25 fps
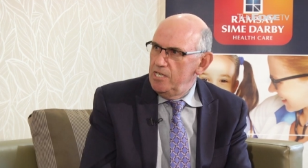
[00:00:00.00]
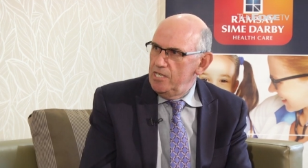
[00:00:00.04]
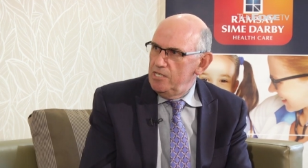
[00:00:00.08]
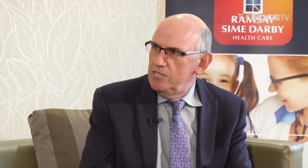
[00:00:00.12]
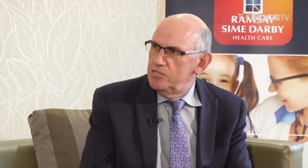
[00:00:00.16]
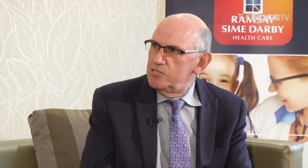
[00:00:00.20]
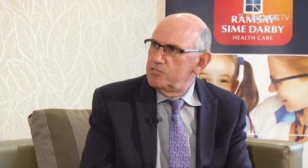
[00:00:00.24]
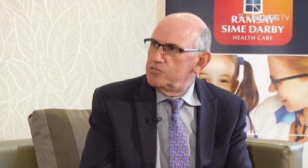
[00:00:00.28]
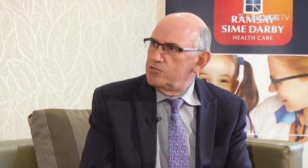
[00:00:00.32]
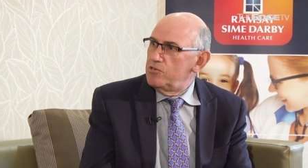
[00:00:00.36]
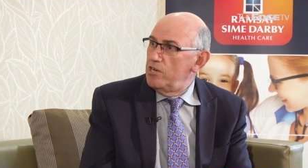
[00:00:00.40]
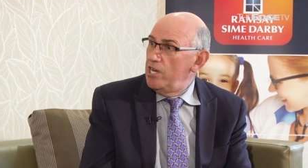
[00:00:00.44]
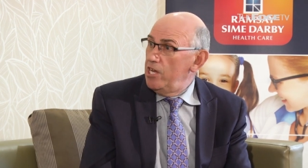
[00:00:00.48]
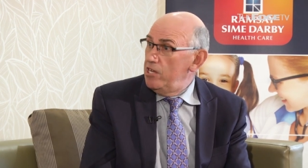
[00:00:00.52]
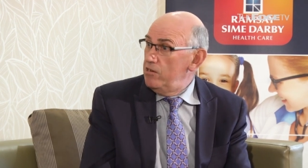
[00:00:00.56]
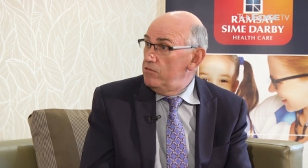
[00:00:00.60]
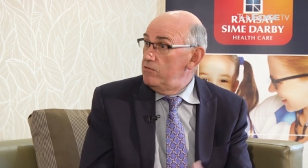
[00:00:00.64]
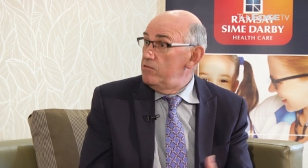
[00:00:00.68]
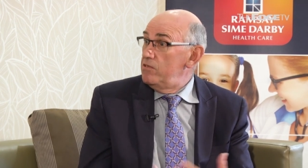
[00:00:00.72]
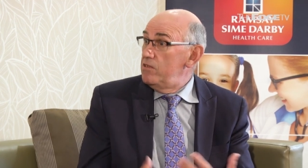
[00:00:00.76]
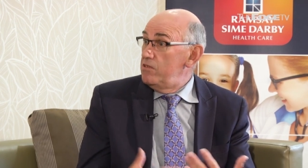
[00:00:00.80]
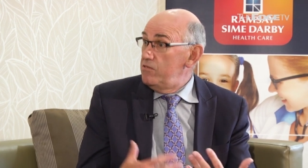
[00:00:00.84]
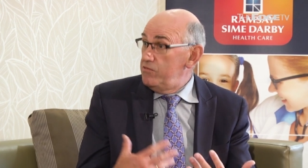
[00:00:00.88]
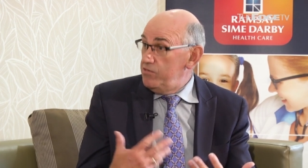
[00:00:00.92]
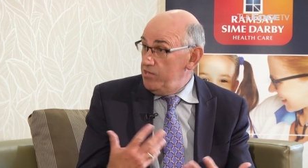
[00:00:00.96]
in Australia
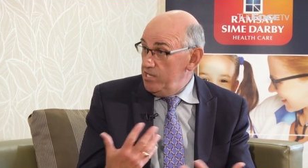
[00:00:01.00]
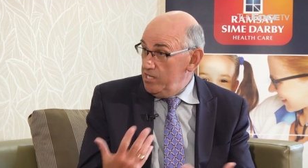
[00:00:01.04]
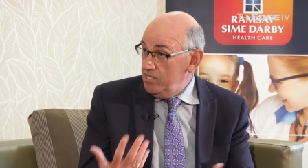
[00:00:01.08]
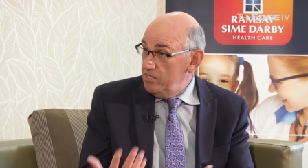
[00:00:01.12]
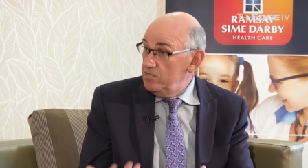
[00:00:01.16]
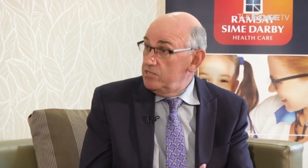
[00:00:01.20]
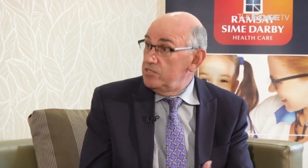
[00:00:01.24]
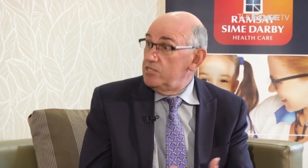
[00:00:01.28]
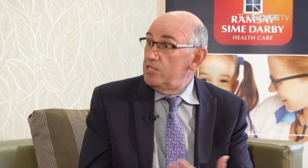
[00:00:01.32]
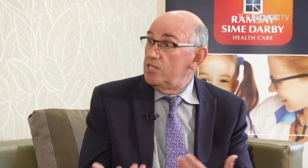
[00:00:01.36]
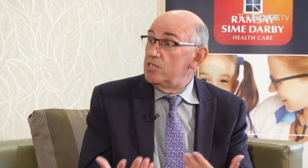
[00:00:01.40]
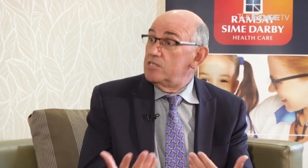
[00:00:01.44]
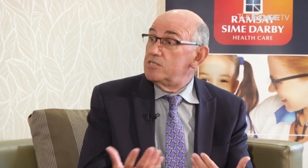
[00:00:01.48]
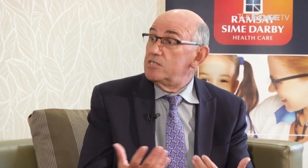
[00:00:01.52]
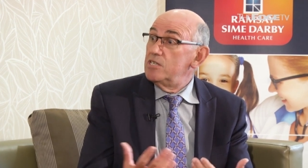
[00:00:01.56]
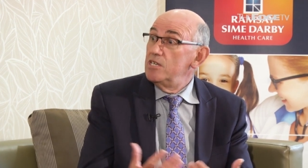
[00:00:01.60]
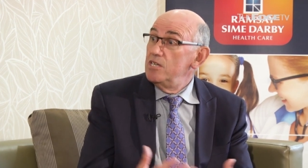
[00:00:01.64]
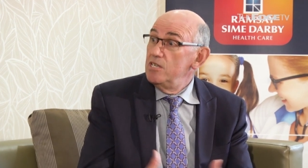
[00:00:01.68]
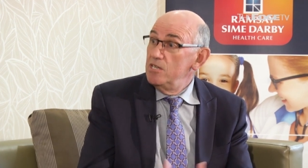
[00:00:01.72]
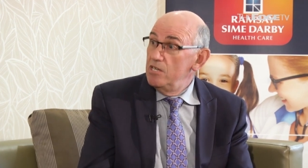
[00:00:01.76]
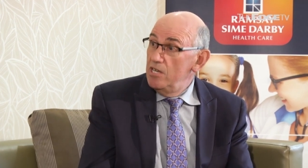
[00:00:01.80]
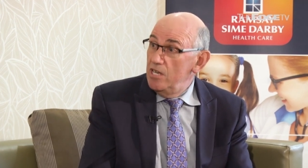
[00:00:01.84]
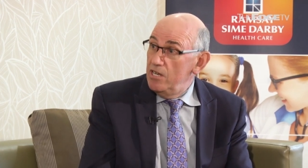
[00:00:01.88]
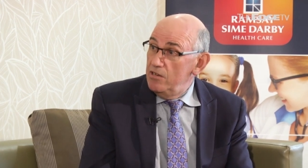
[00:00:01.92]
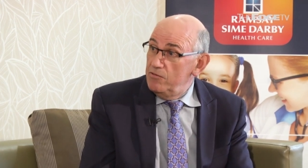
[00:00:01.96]
and the things that
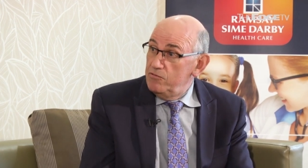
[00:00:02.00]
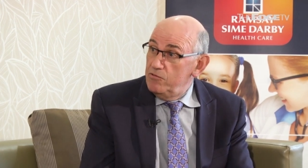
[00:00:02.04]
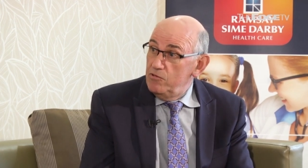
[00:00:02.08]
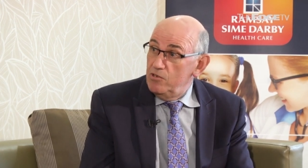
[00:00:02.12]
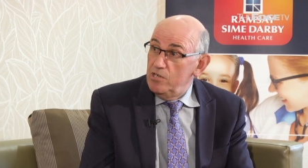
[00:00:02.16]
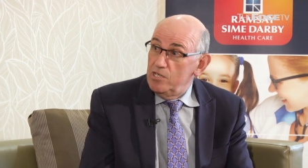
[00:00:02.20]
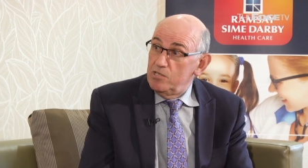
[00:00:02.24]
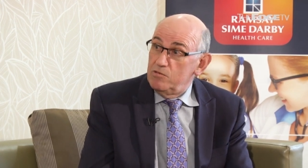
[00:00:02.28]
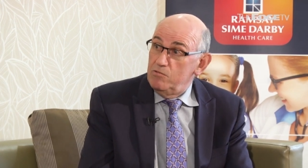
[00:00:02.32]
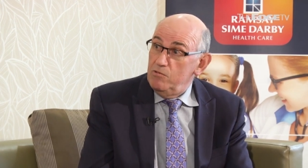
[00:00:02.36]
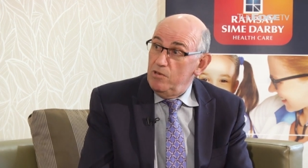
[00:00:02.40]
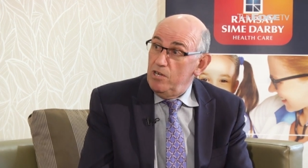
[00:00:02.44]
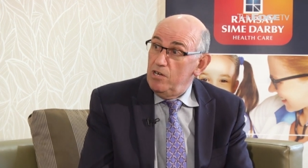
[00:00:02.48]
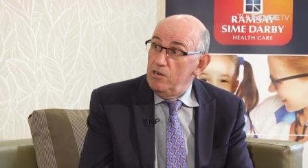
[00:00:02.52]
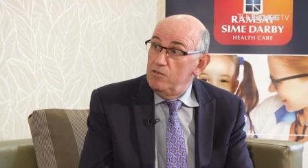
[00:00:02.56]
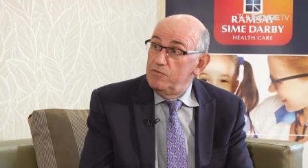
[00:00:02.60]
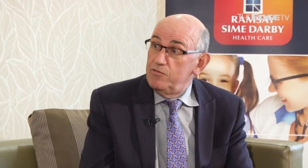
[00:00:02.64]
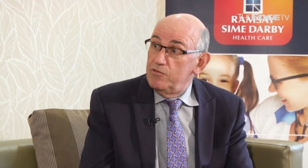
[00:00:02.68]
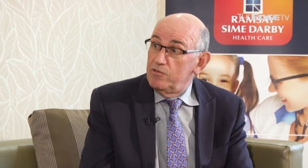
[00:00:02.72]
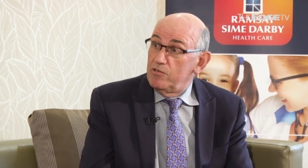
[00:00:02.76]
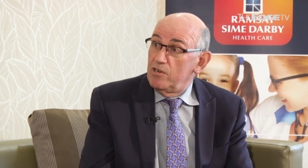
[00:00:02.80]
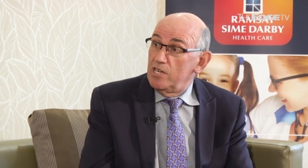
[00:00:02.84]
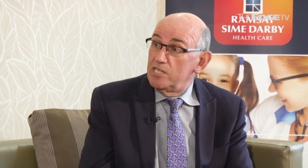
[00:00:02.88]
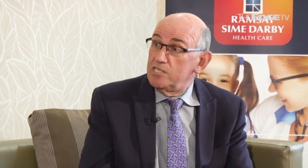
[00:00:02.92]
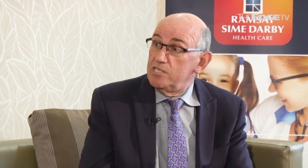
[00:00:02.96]
have worked well
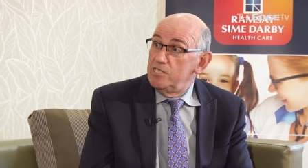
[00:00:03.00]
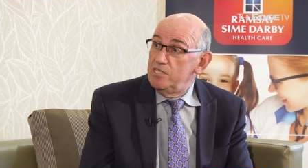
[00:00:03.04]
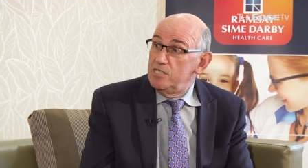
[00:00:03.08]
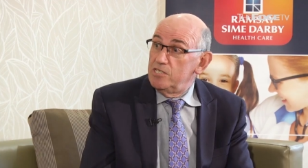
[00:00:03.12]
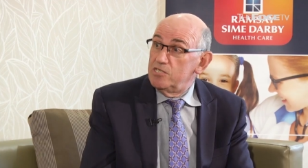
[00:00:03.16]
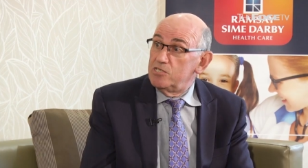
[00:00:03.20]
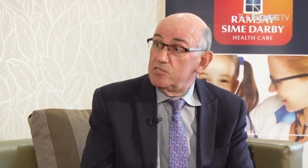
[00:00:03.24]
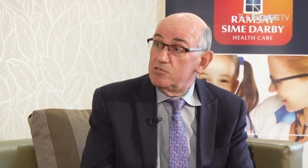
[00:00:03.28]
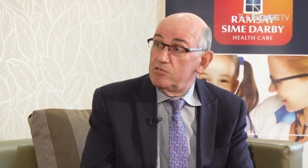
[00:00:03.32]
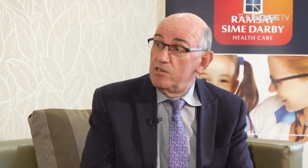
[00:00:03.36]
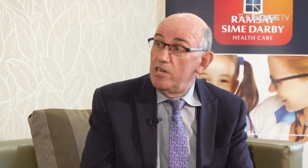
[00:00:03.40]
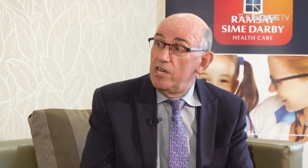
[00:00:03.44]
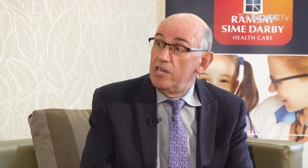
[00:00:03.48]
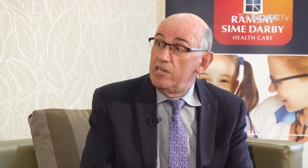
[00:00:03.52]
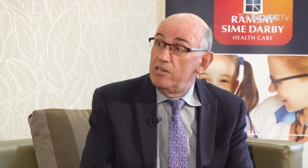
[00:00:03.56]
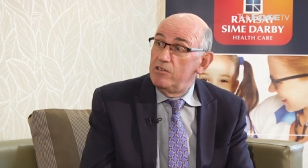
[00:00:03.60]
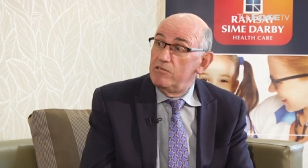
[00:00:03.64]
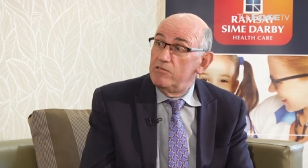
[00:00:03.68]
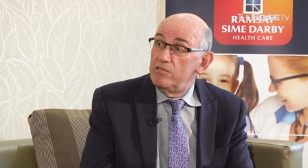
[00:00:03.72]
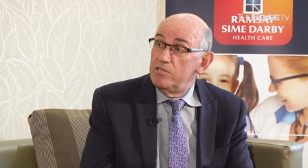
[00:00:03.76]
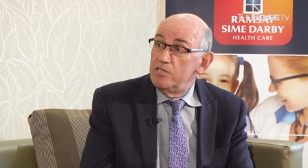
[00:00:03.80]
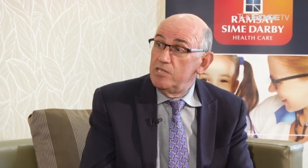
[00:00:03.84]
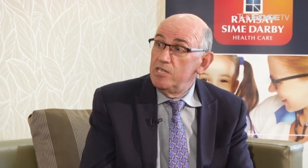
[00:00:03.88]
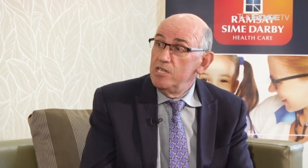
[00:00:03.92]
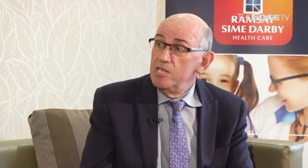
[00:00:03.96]
for us in
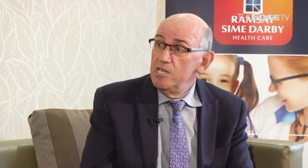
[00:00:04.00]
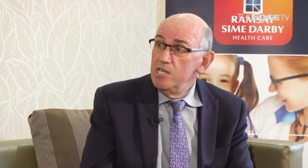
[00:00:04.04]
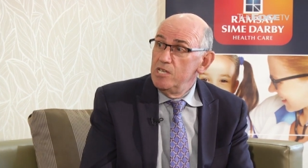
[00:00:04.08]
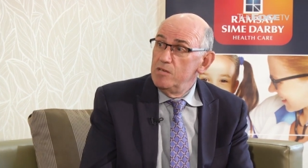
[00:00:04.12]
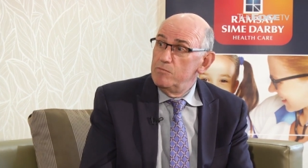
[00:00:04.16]
Australia, and